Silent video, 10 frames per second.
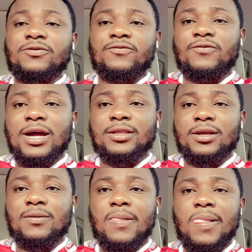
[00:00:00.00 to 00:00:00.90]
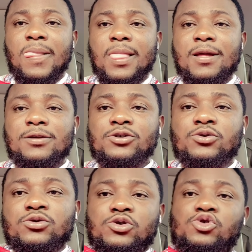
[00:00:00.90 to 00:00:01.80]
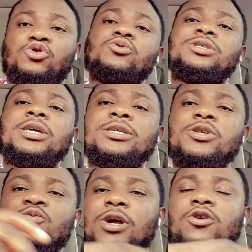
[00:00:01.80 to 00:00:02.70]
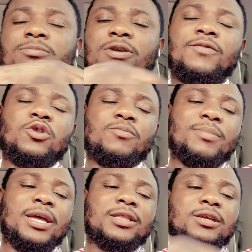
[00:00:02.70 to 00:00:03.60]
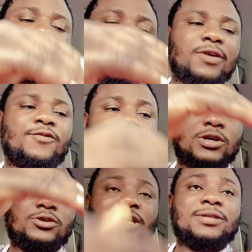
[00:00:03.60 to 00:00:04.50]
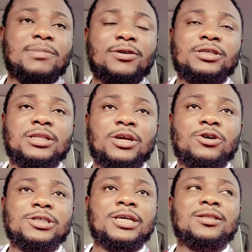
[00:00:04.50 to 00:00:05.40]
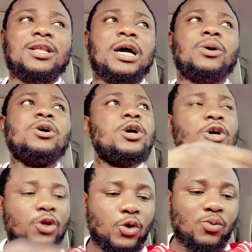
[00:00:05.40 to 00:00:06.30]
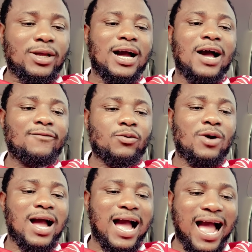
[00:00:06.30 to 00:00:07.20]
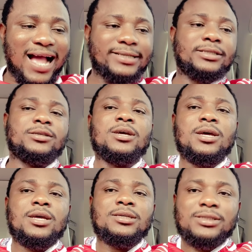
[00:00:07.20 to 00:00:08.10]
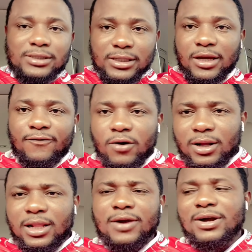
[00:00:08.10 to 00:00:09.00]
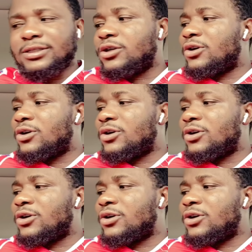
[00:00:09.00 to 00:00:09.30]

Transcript: on Friday. So do you think it's a welcome development? If you want to get married in Lagos State now, you will have to seek for clearance in